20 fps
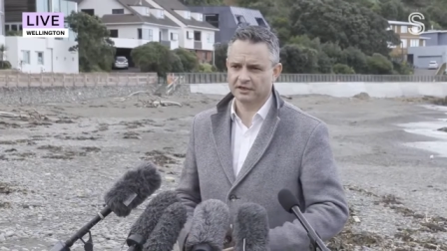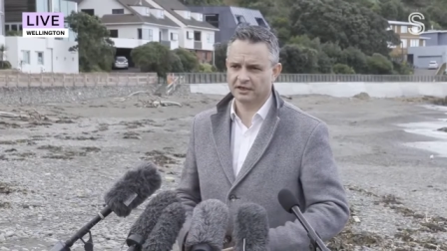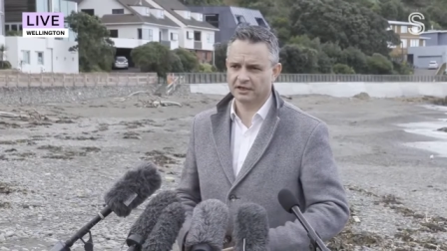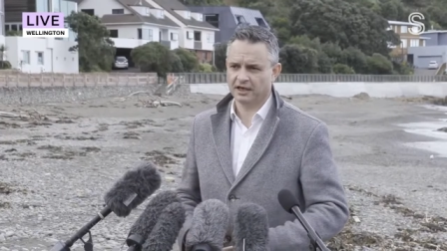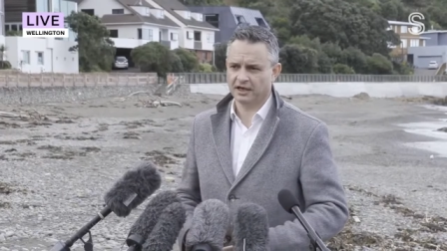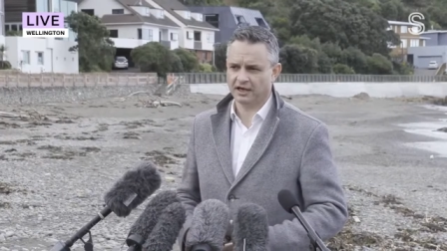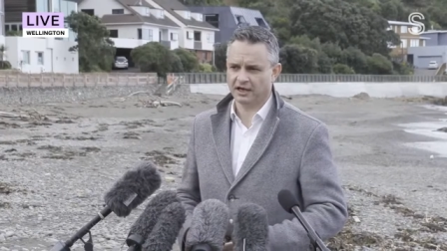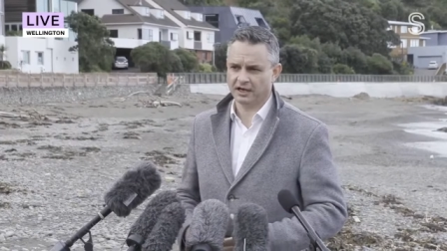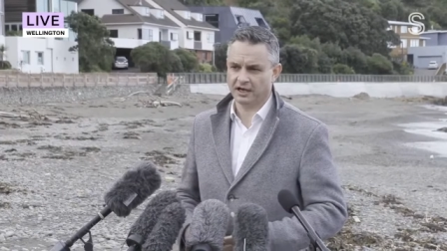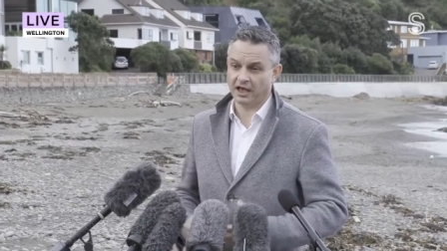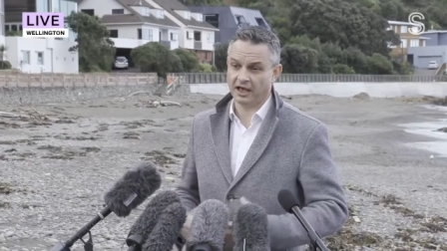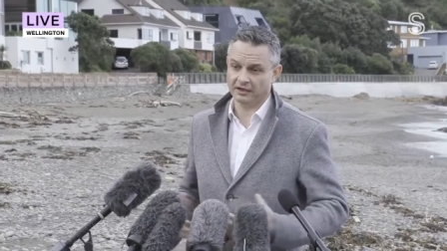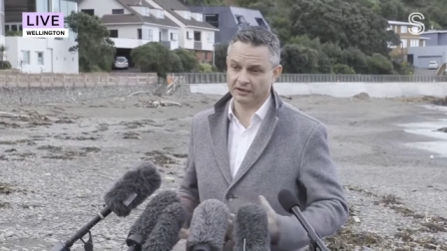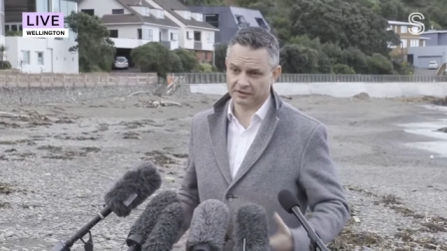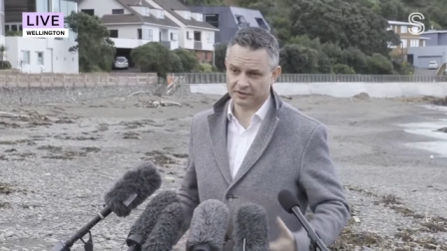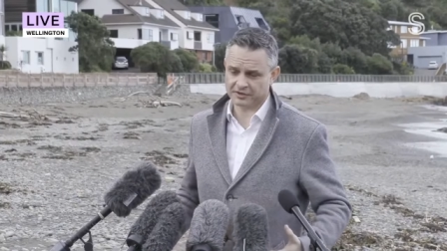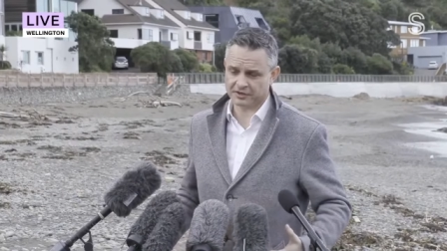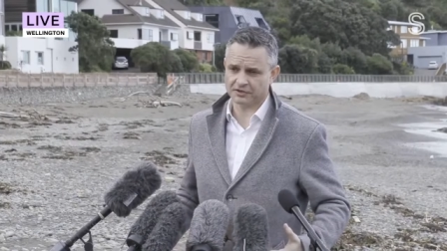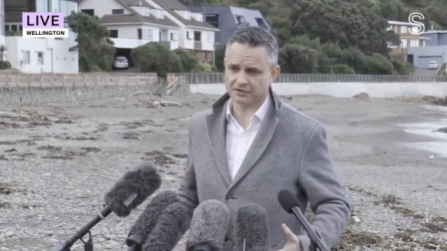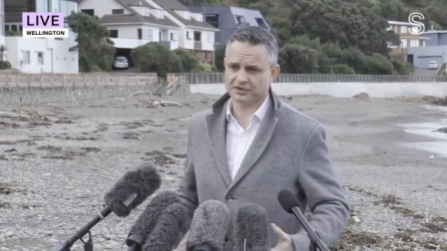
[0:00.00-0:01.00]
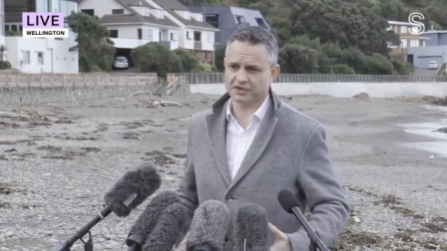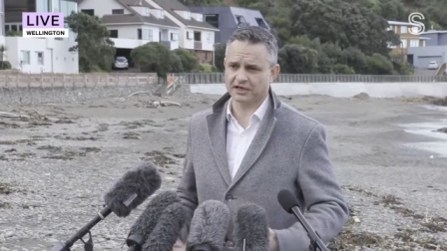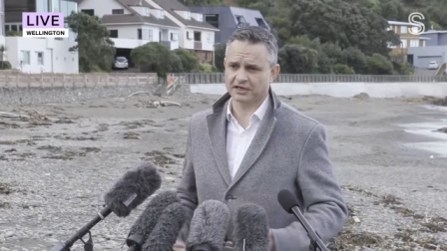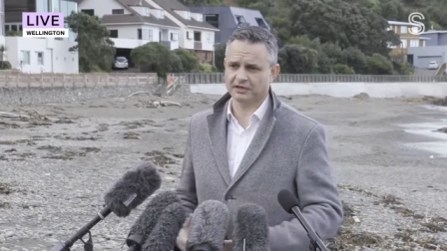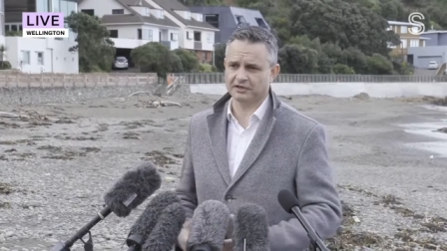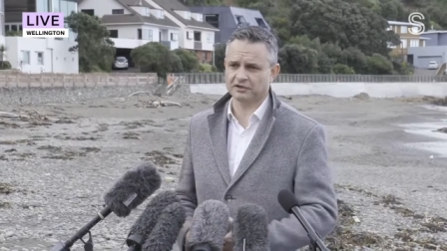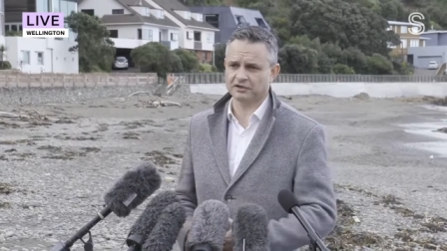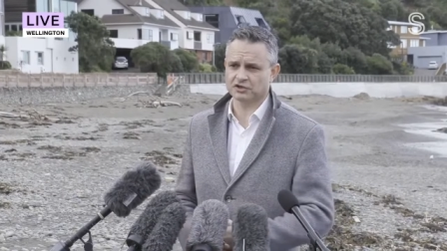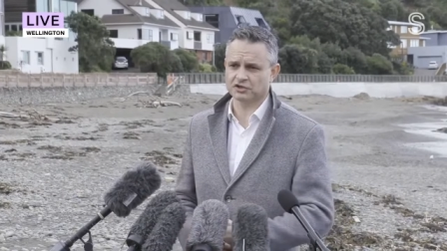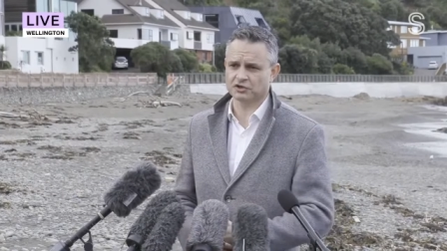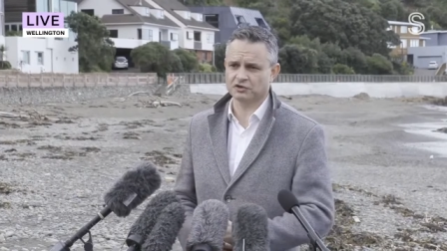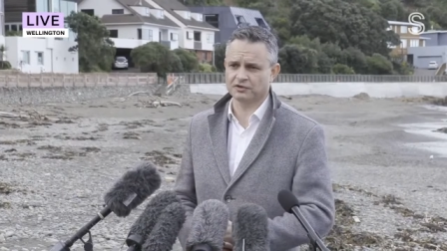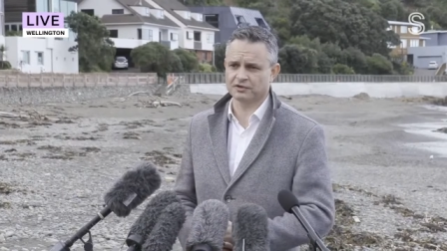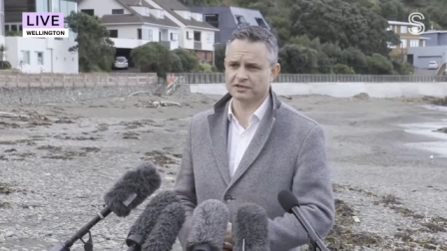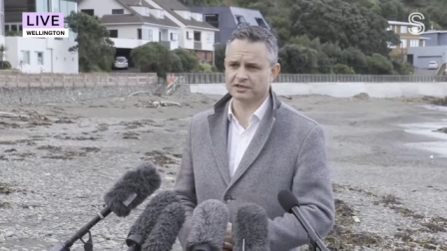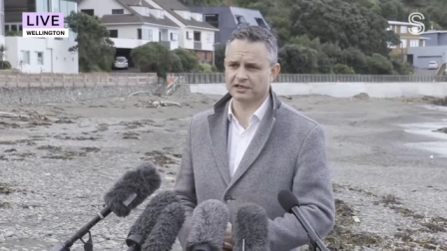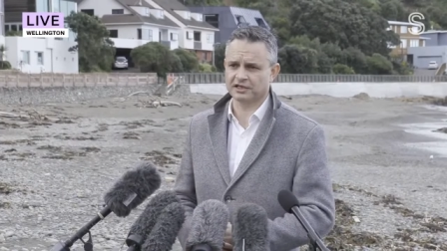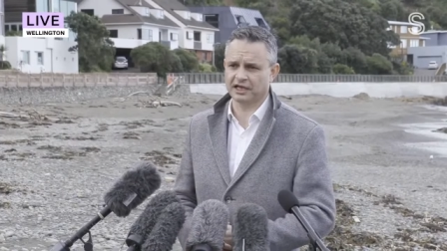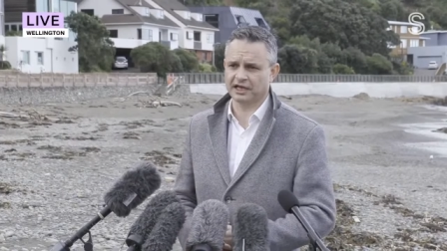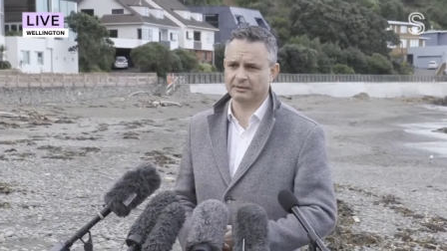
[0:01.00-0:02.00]
uh, and associated
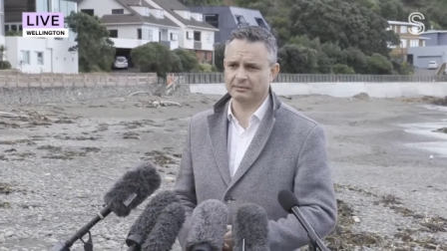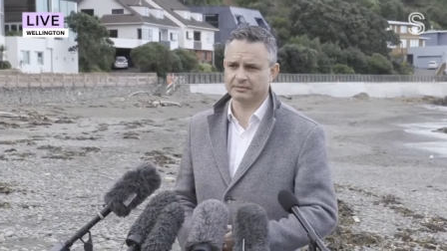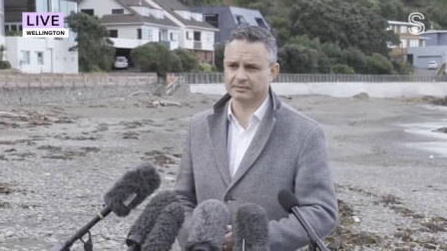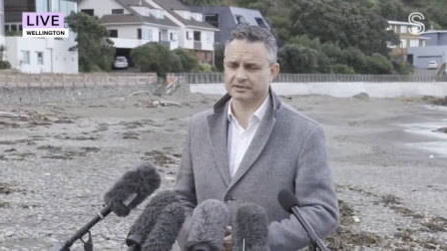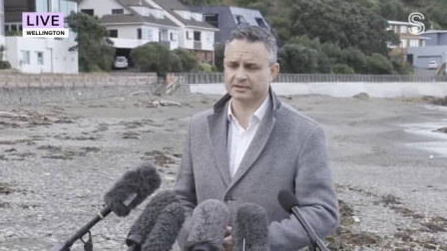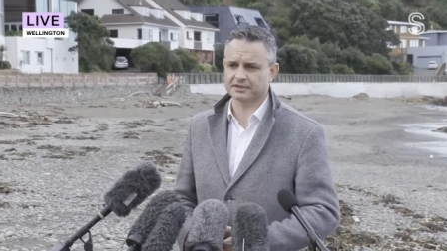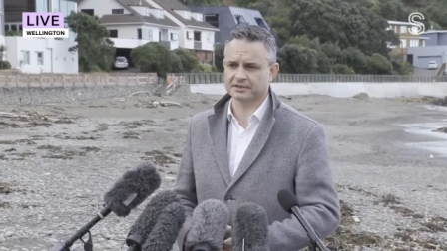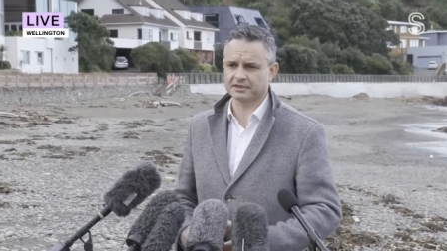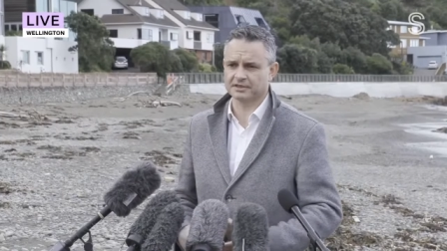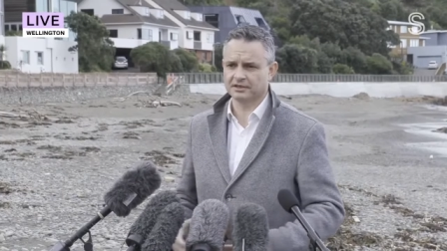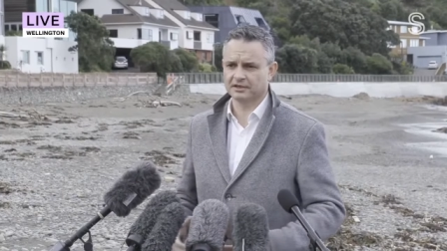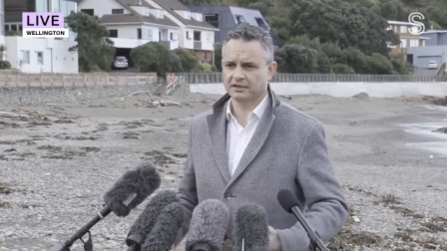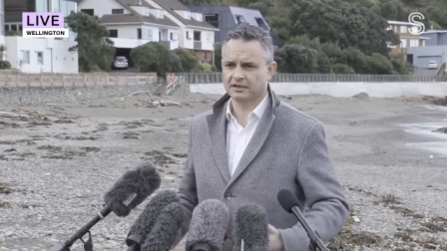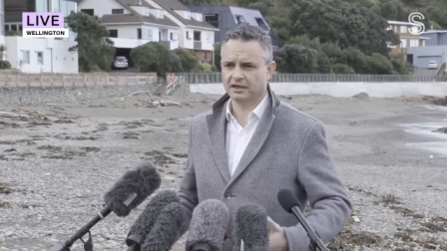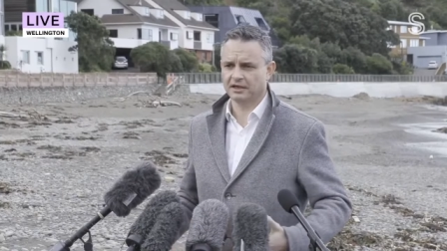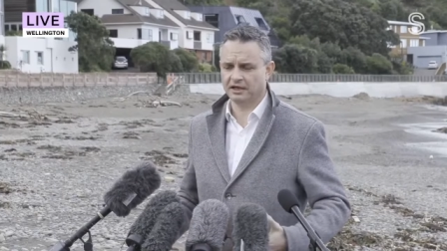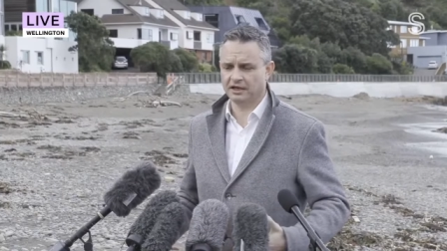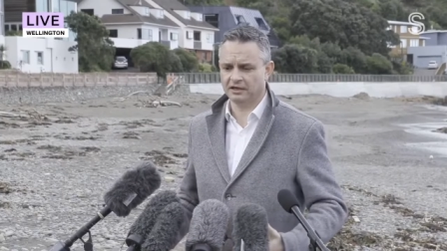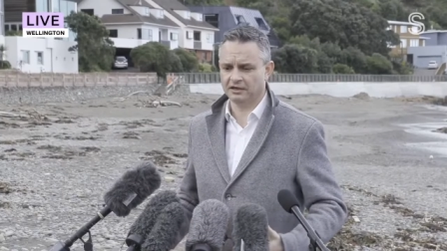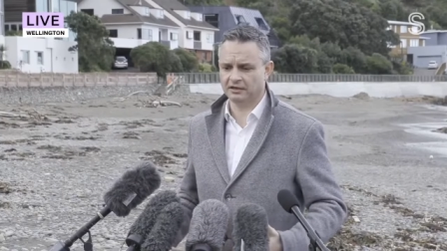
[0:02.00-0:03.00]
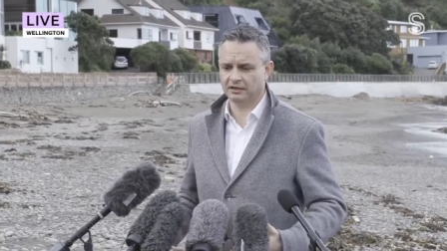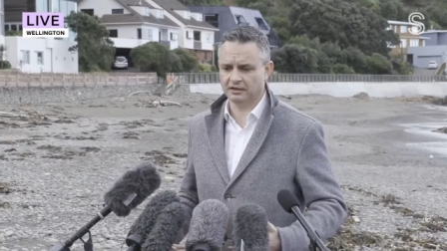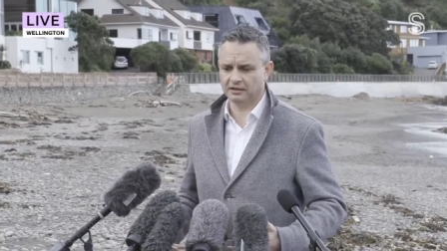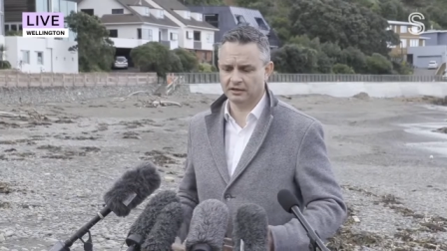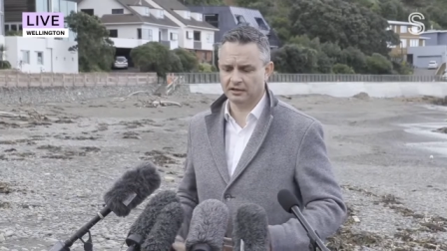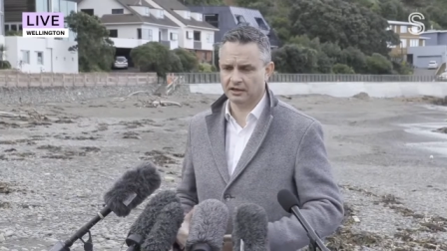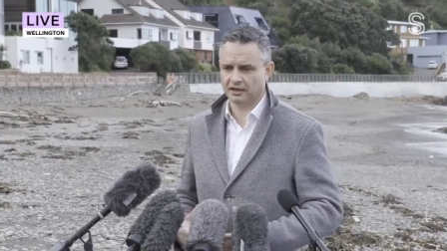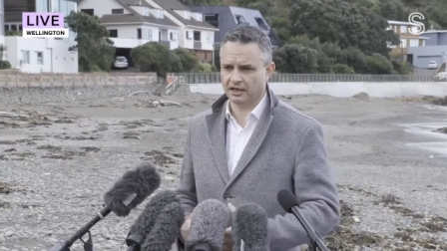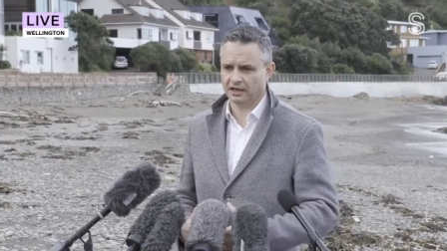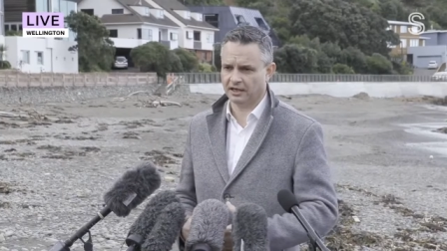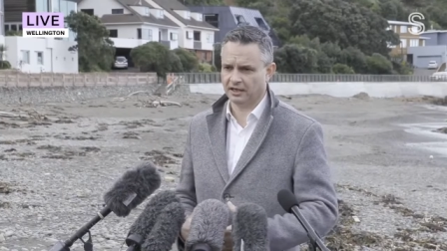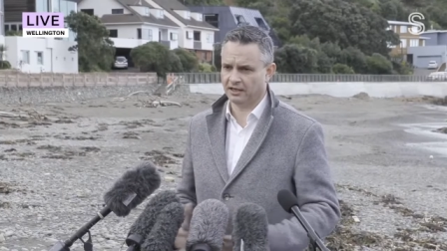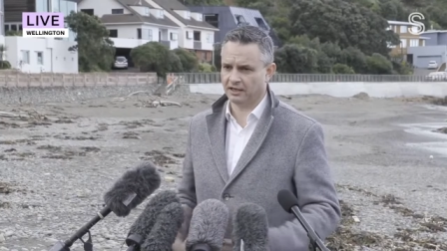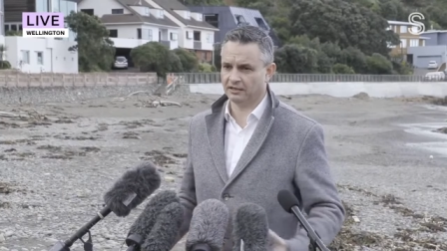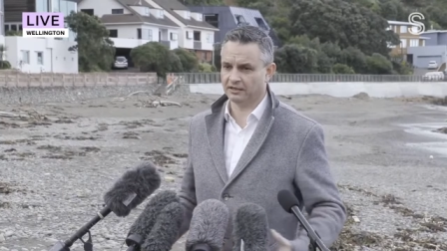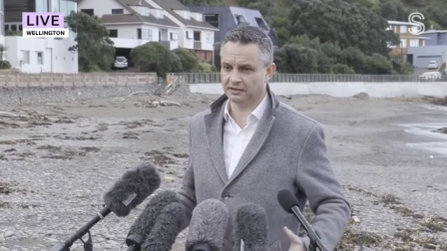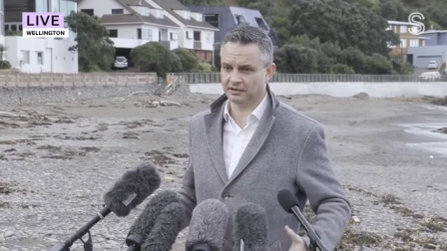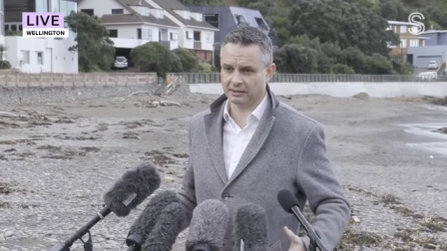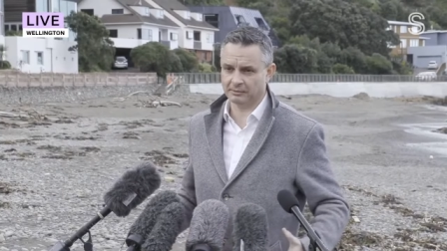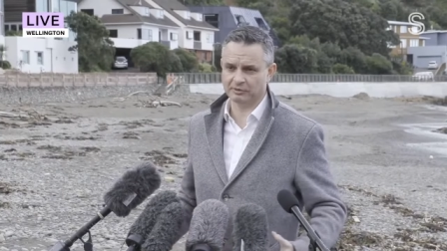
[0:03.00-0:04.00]
insurance claims in, uh,
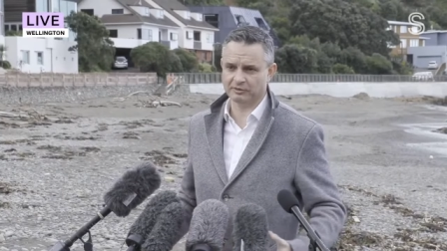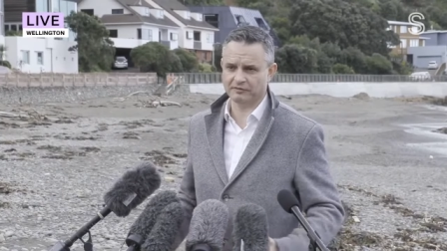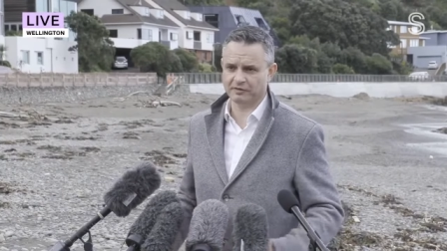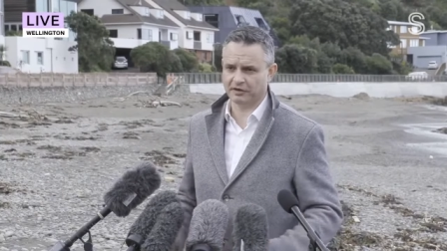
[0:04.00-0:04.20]
in a number of